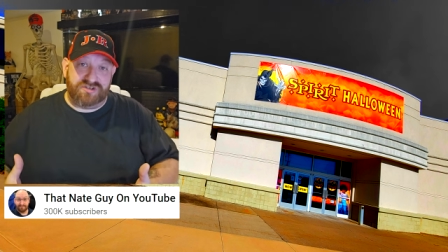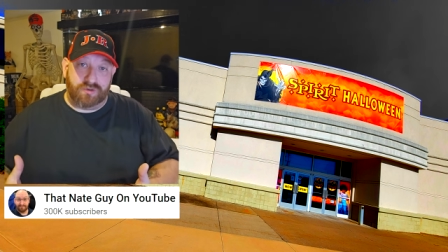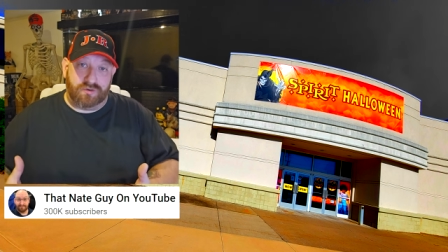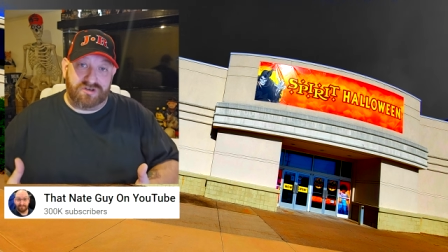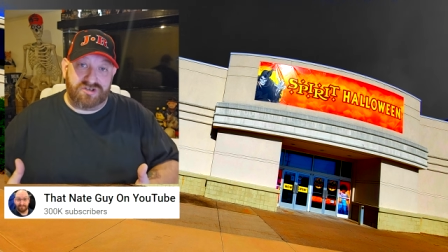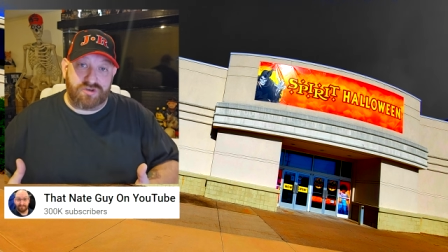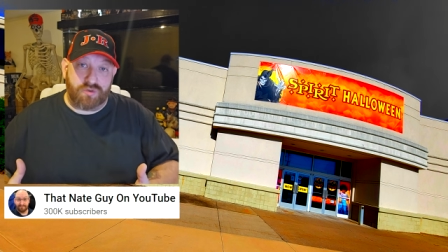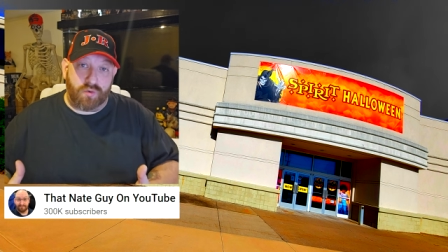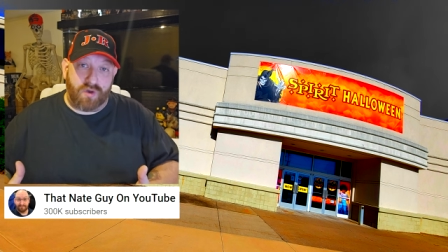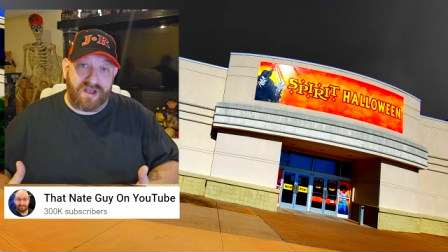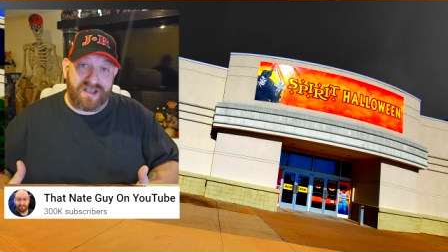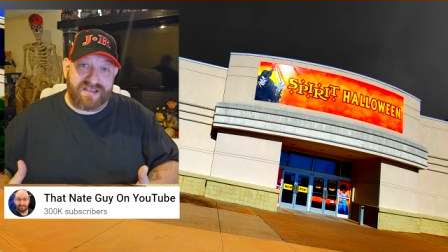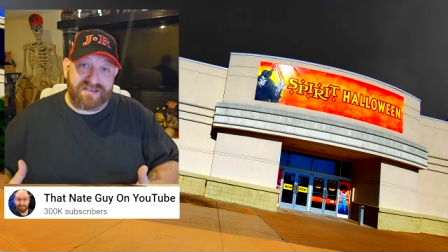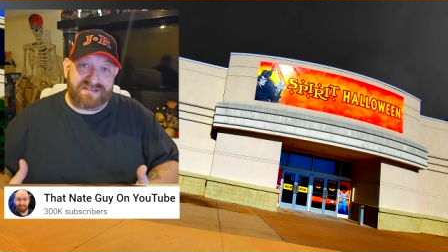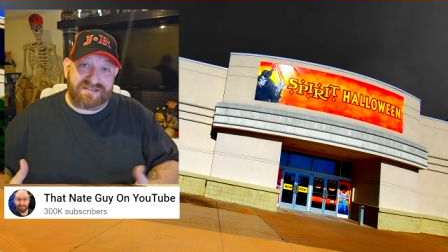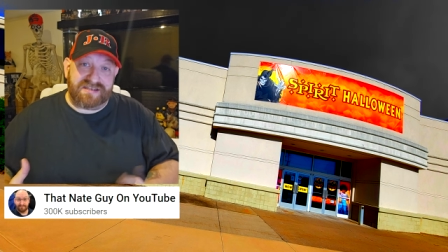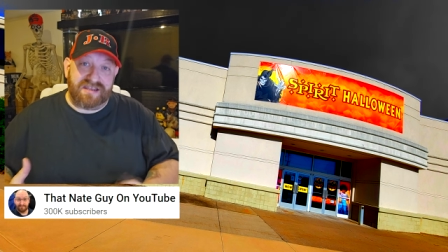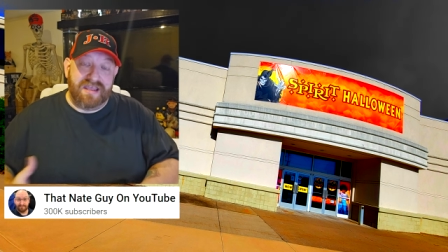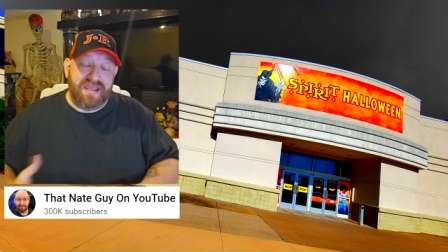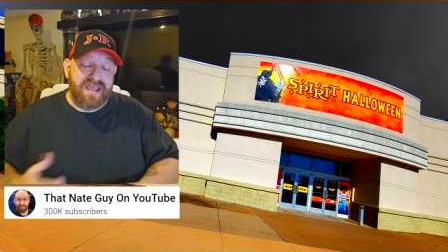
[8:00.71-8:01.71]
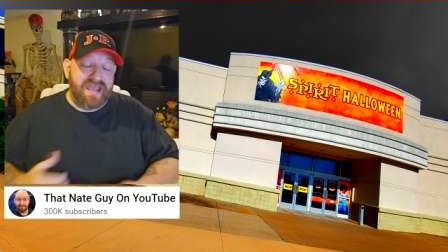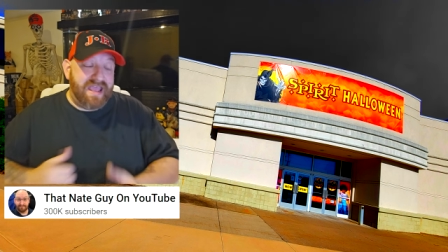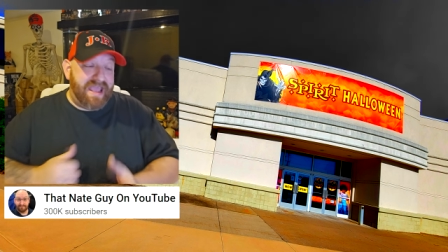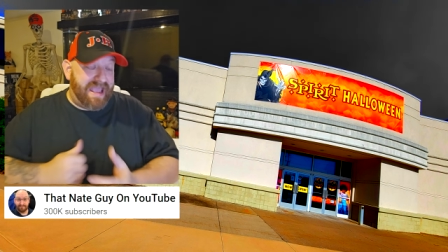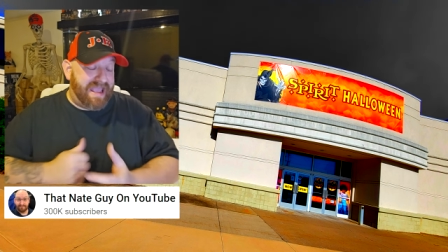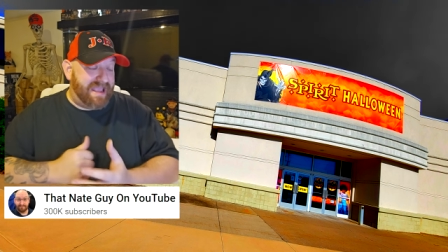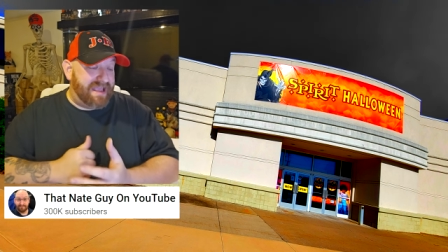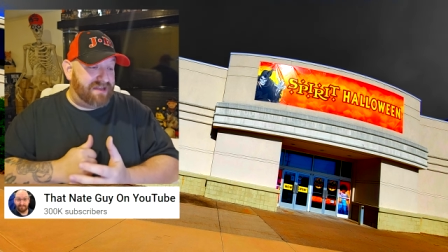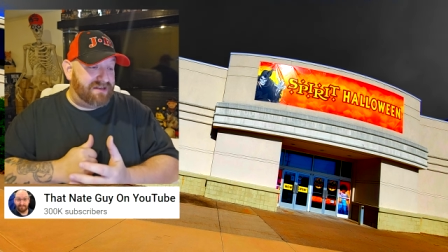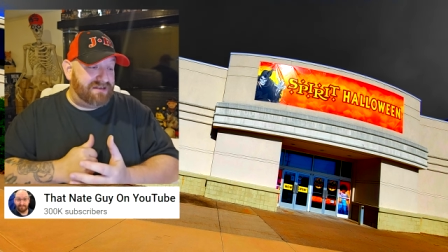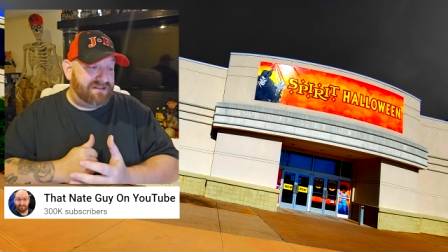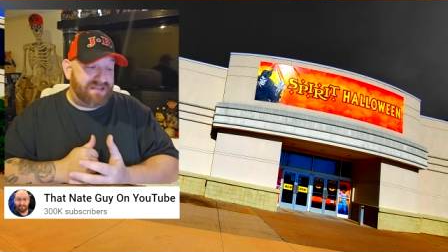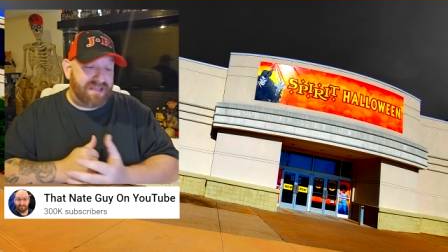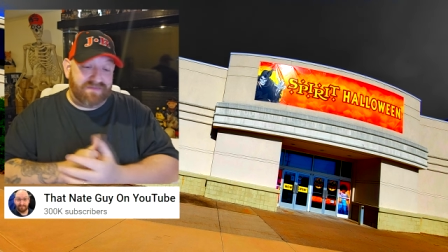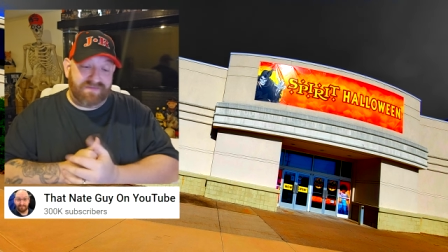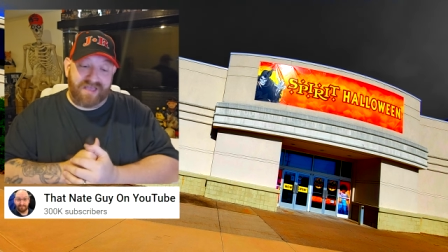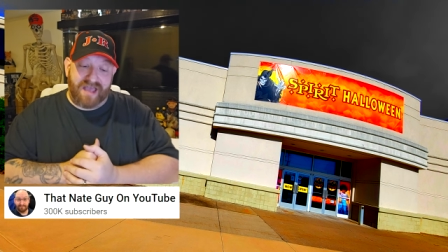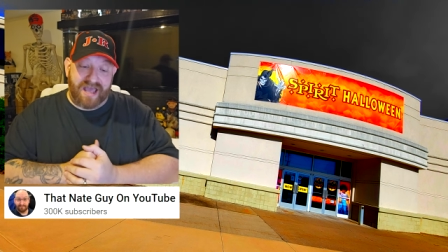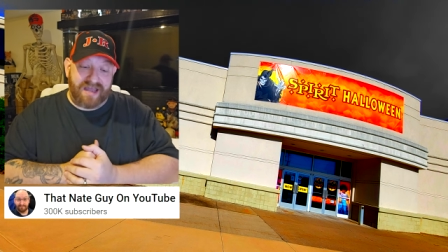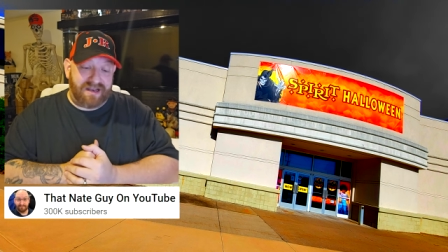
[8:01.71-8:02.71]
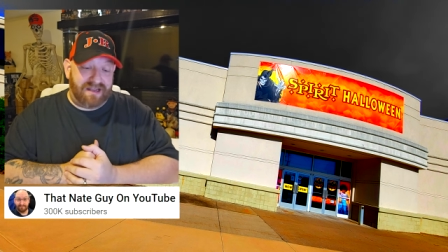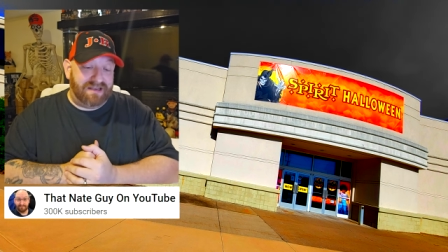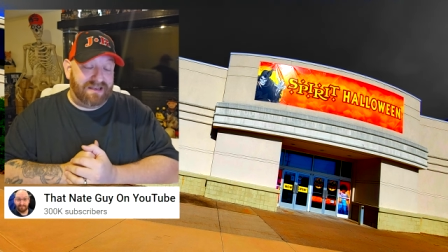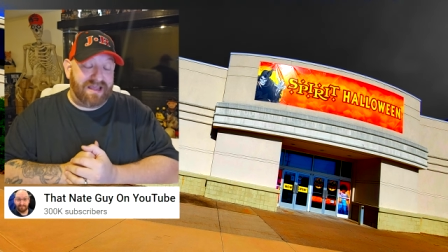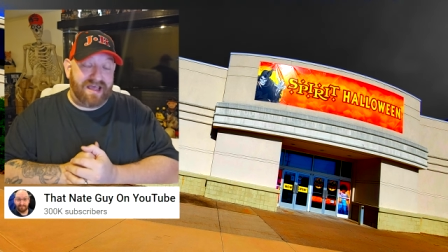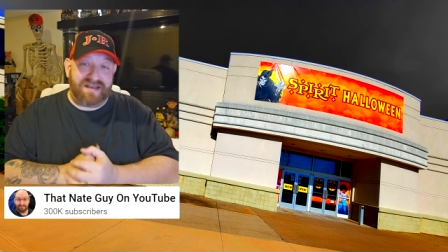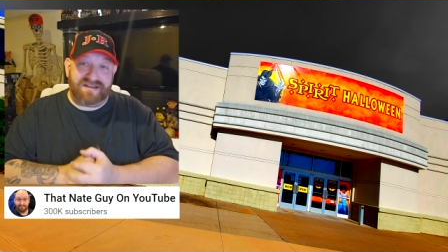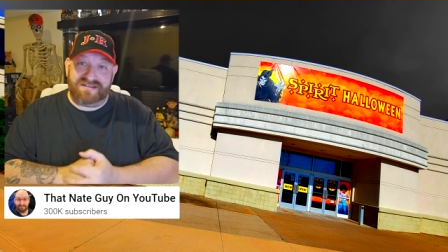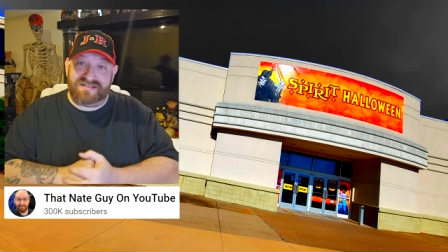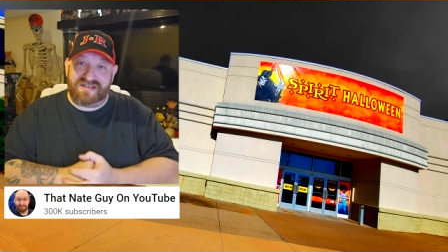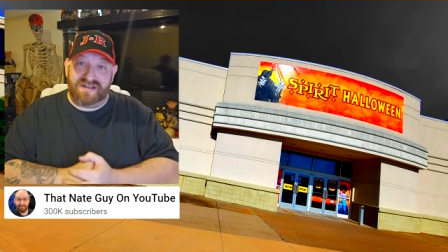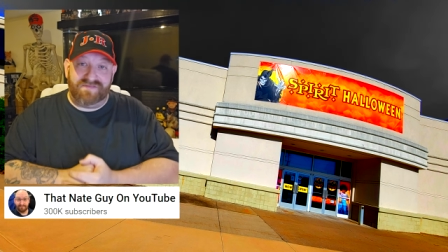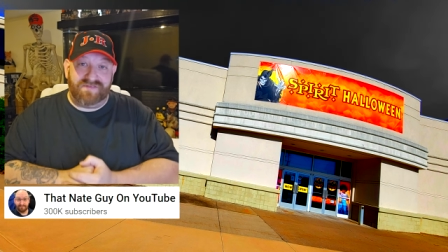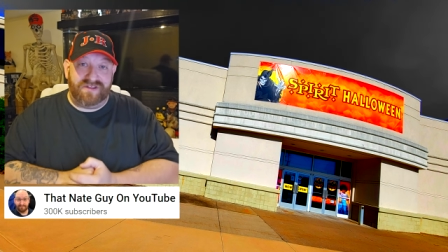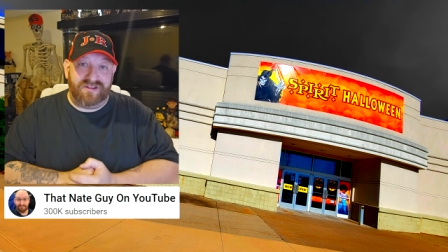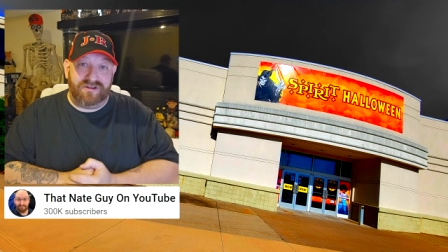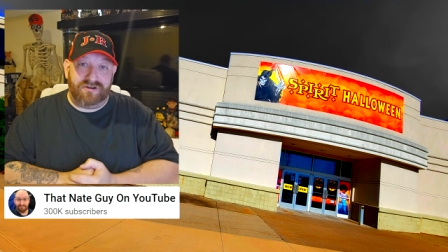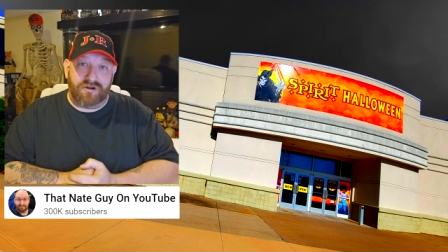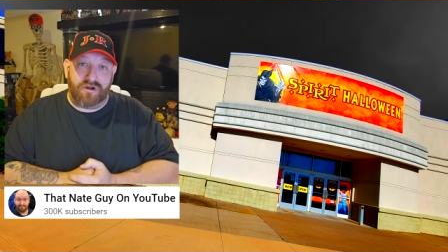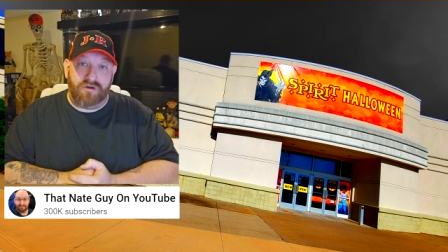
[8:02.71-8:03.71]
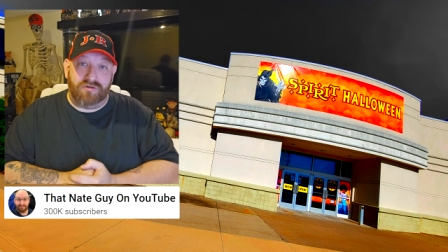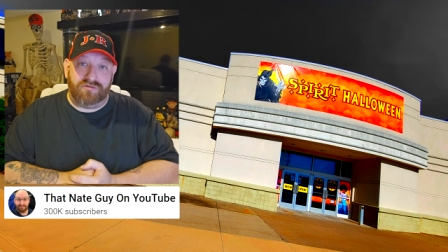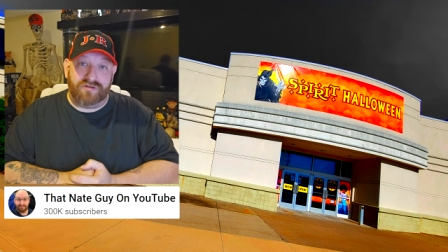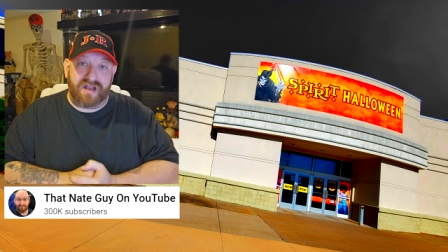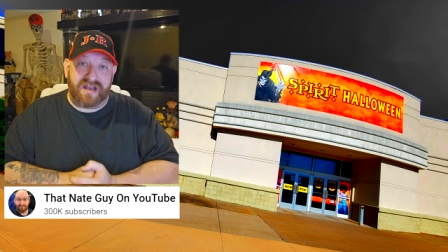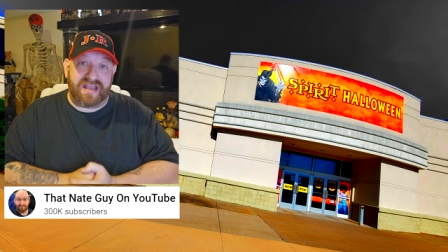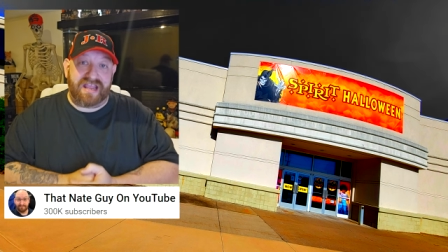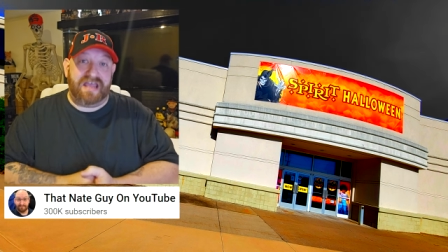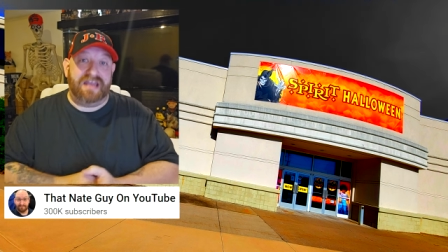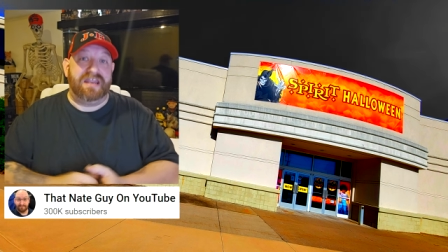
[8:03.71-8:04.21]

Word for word: store twice, and they've got a lot of stuff in there already,